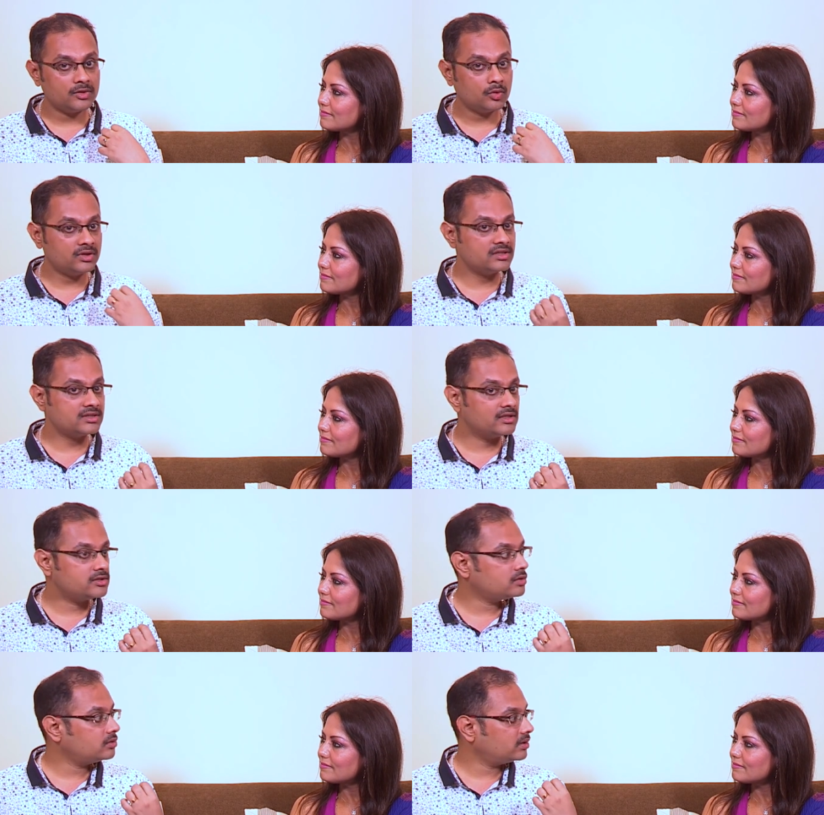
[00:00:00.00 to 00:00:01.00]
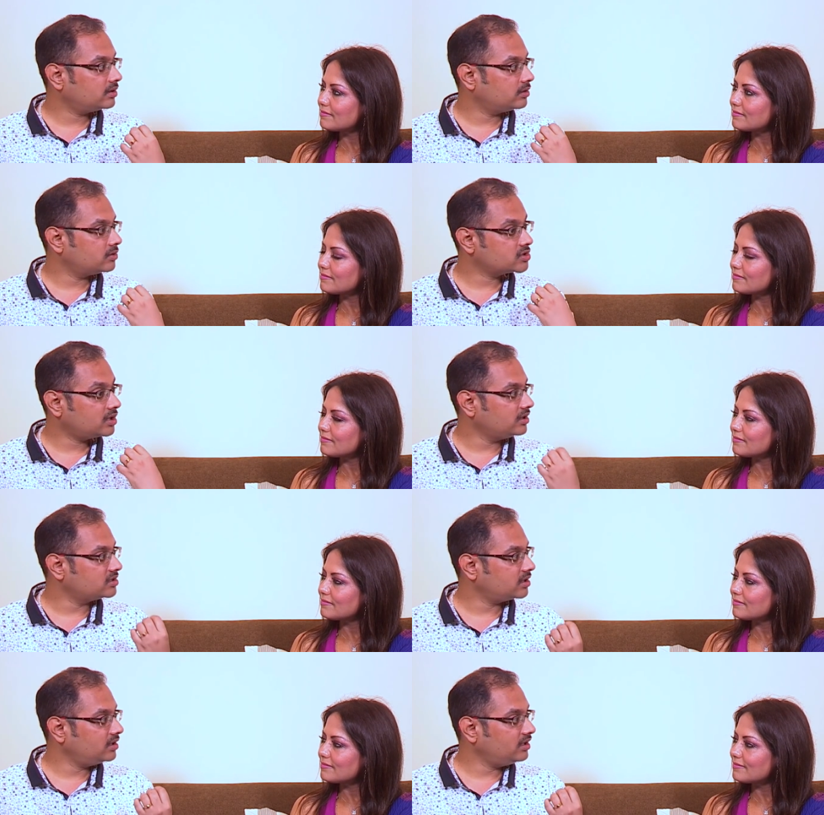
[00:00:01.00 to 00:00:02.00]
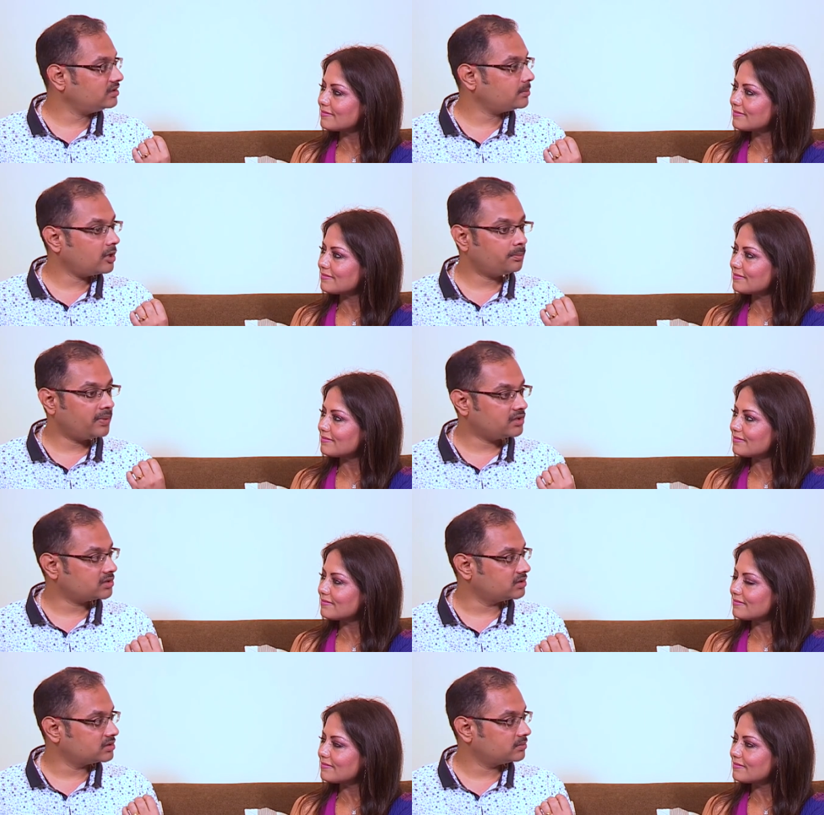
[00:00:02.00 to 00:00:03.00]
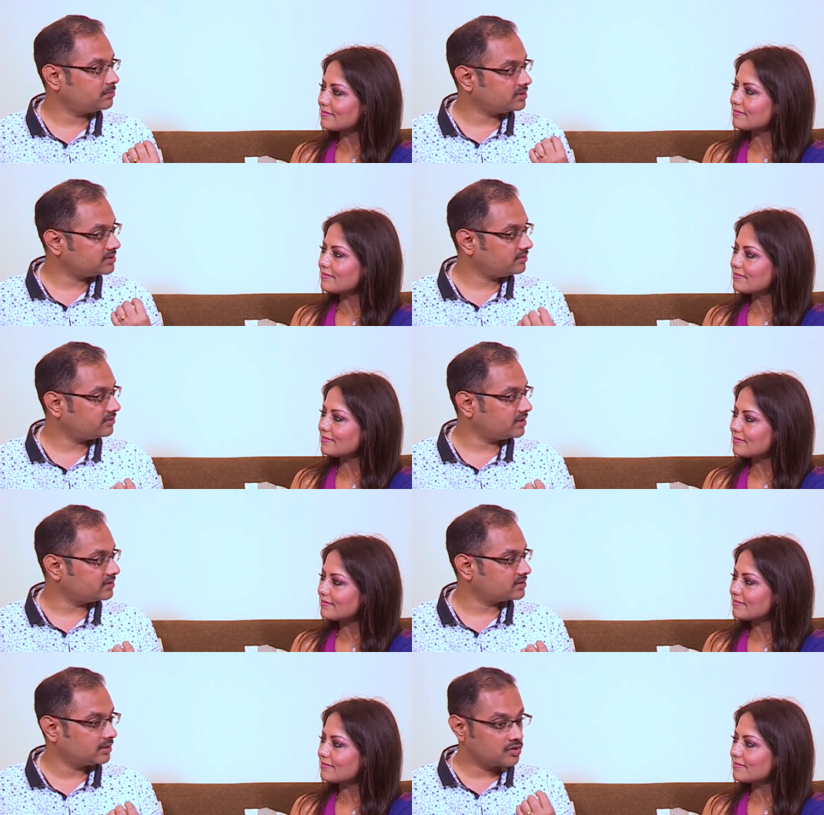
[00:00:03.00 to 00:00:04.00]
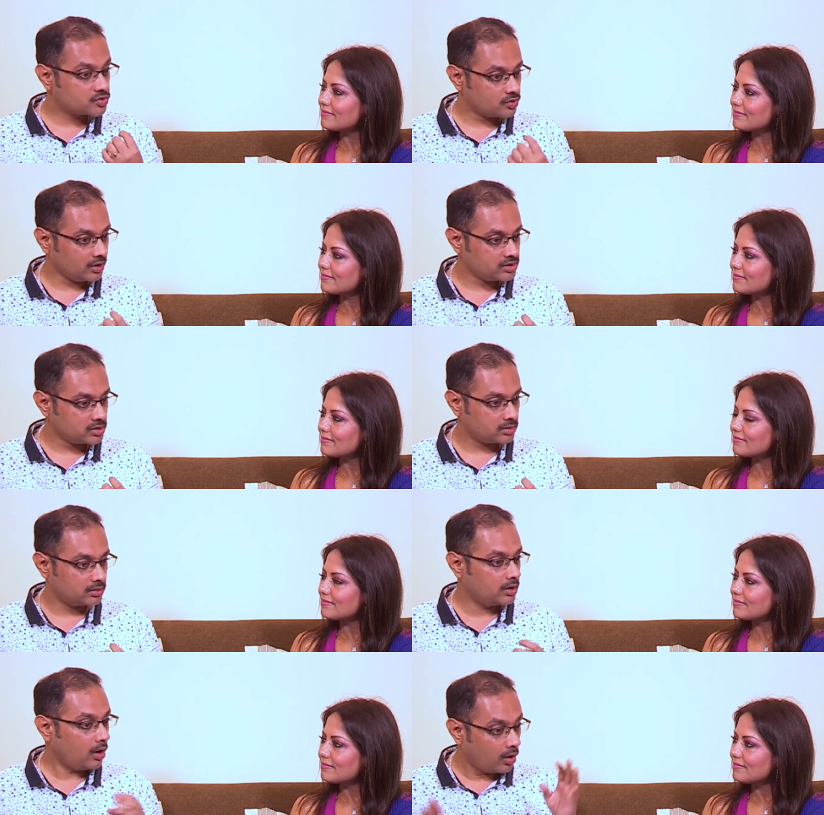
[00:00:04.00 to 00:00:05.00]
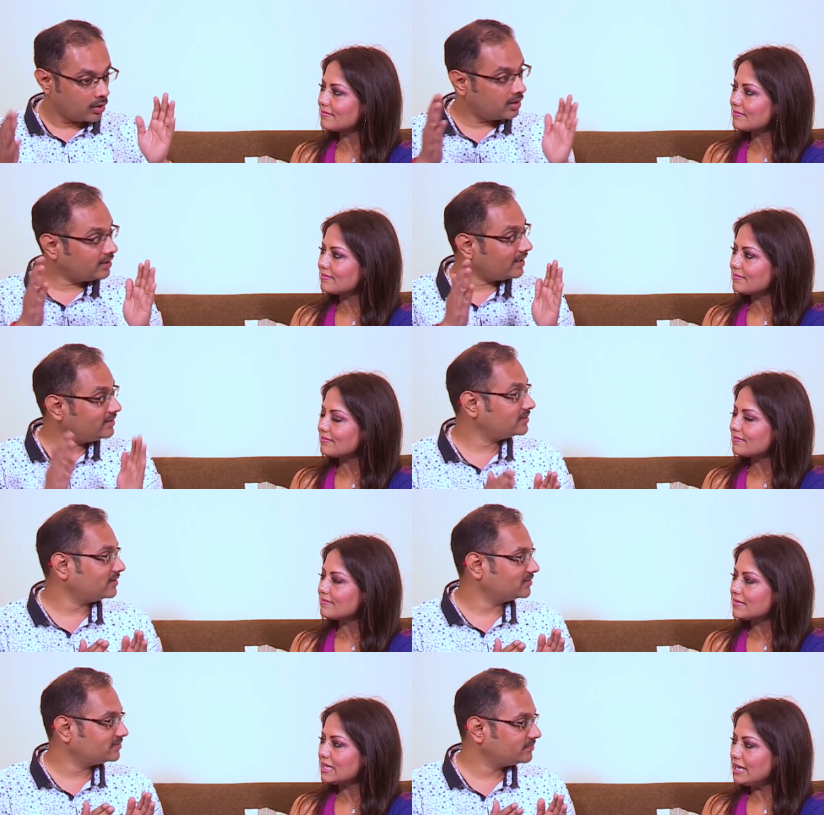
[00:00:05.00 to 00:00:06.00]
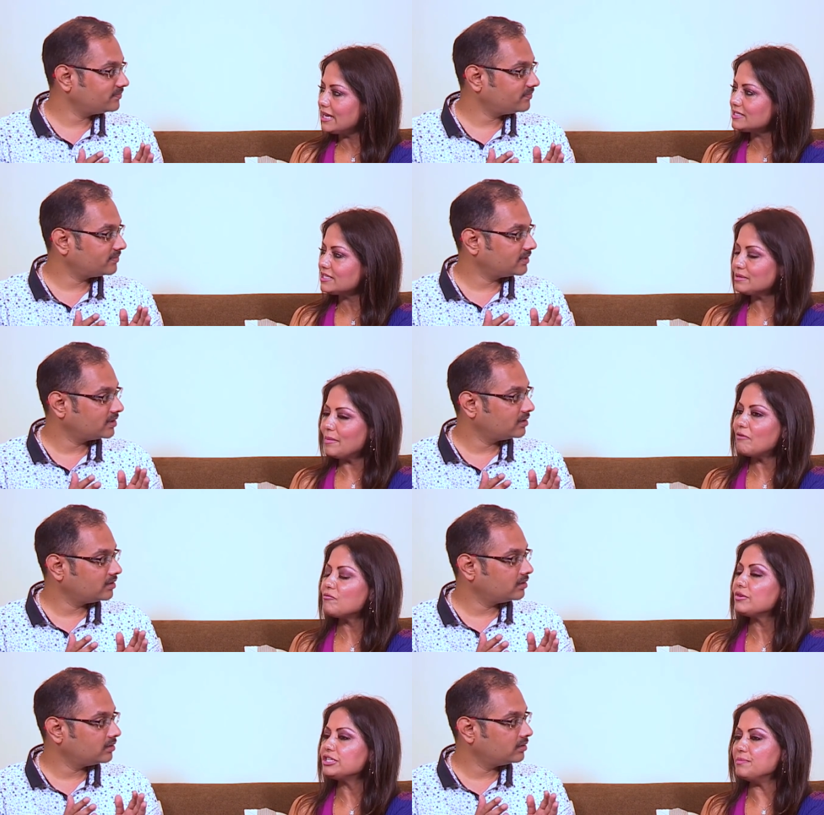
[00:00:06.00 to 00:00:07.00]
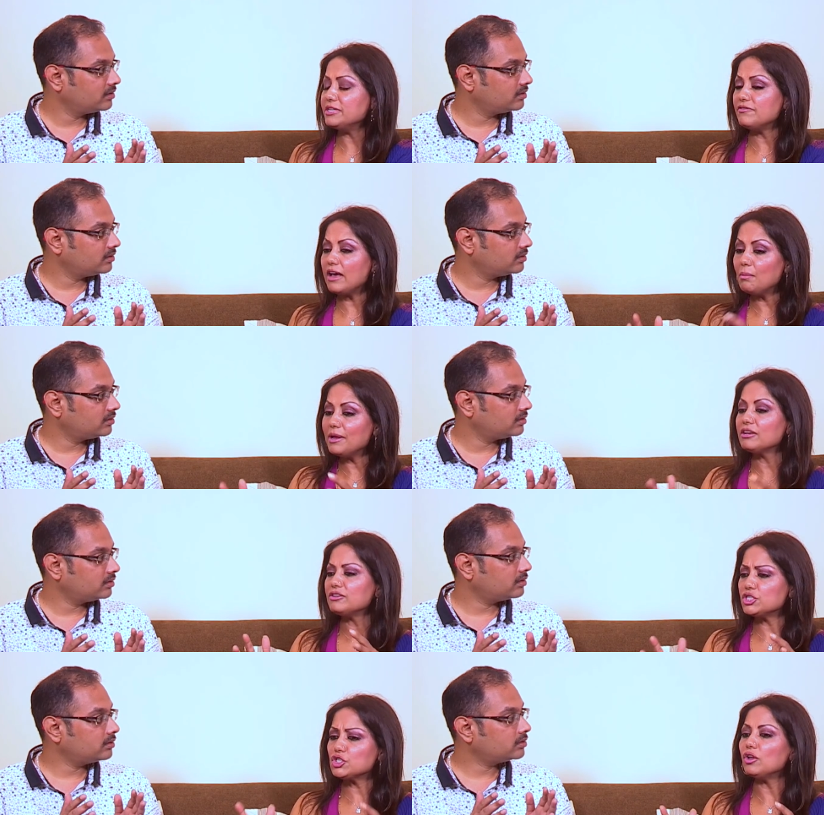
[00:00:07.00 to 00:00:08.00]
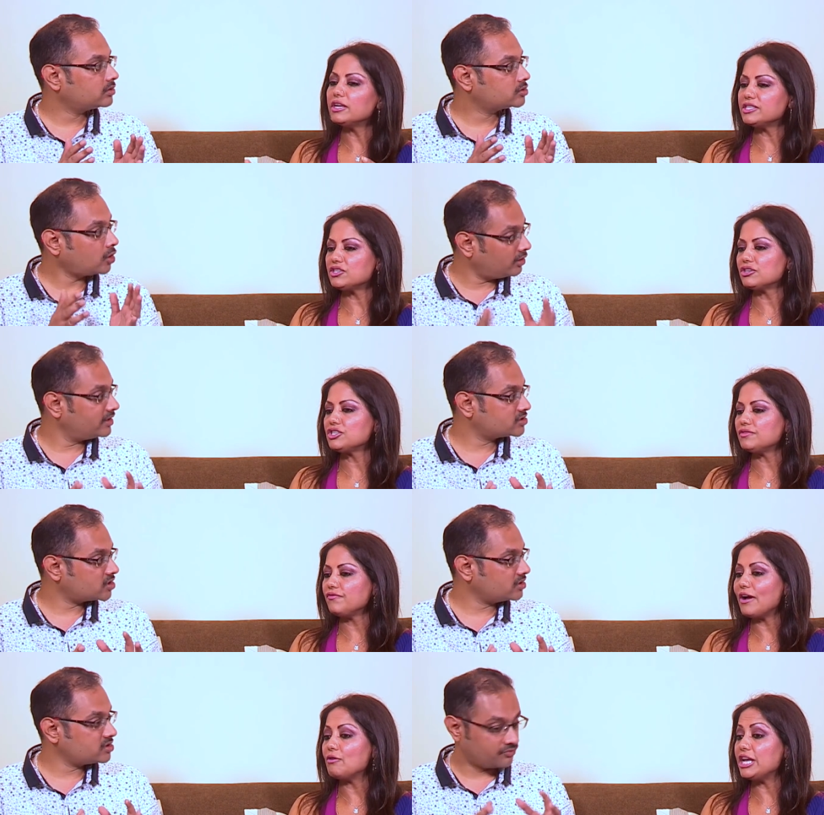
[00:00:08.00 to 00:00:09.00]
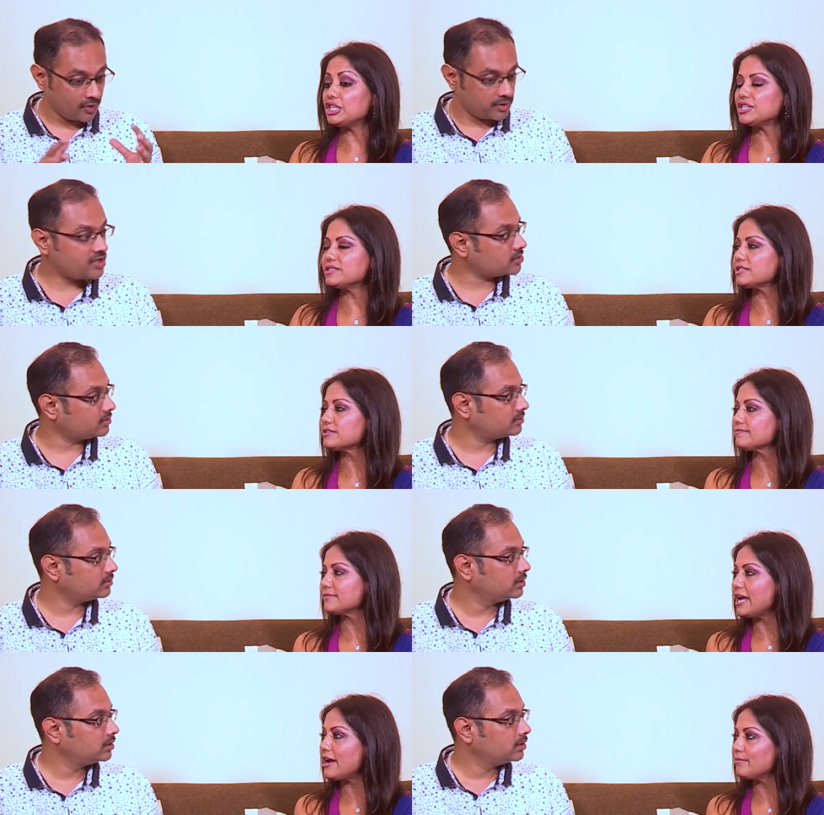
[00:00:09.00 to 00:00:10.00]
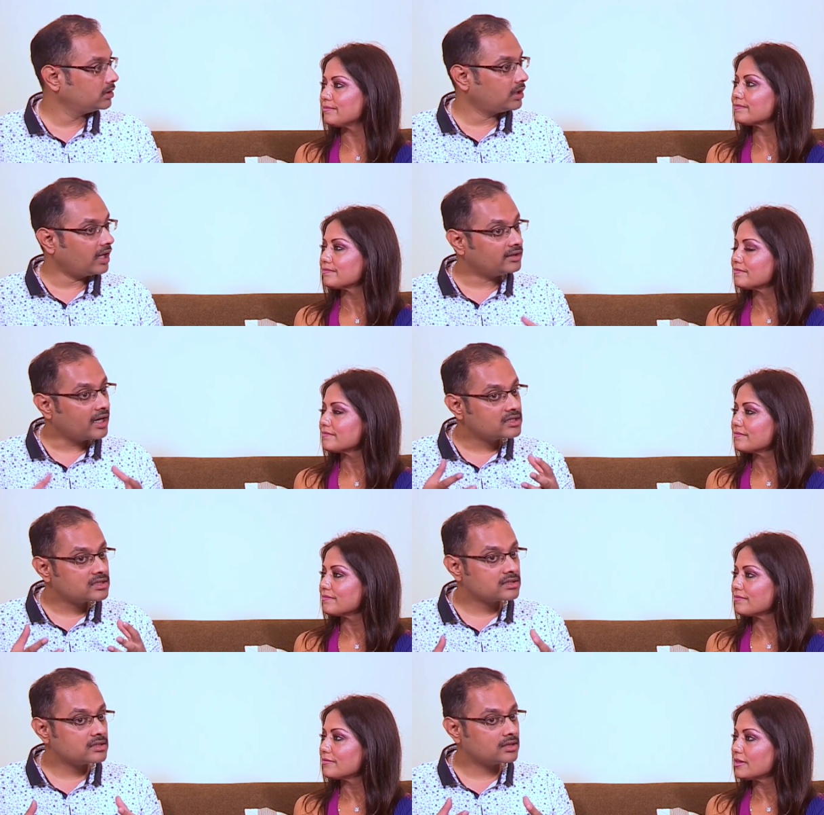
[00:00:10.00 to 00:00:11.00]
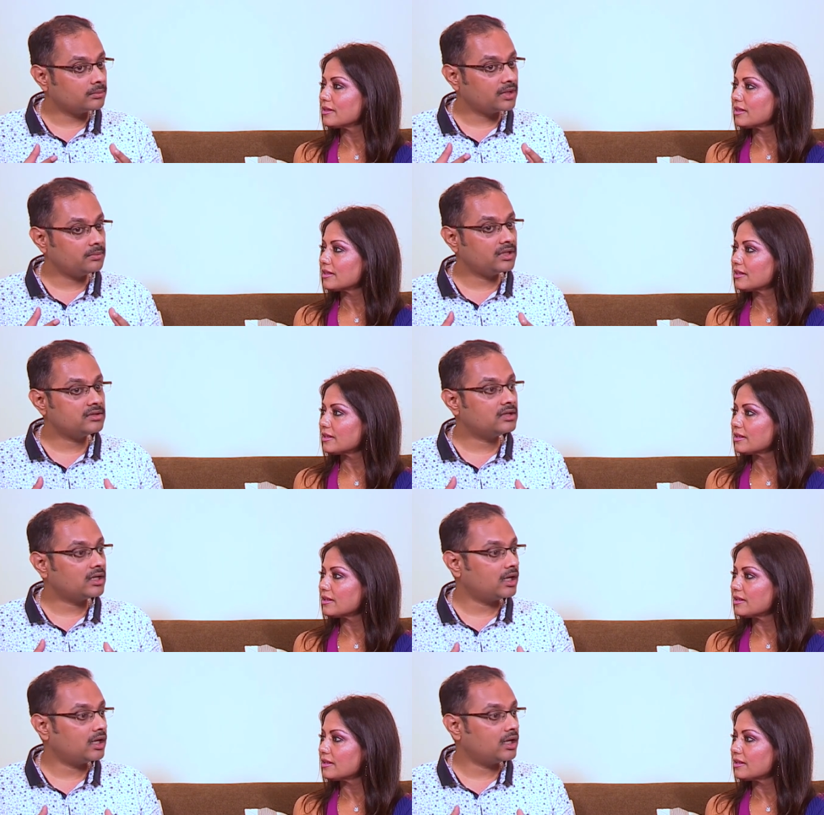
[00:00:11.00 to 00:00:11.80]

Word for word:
Speaker 1: Jyotish tells you, you know, Shani. Shani is about patience, perseverance, structure. Organizing.
Speaker 2: Yes, it's about developing solid,
Speaker 1: solid structure, structure foundations. Foundation. Yeah. And that's sometimes doesn't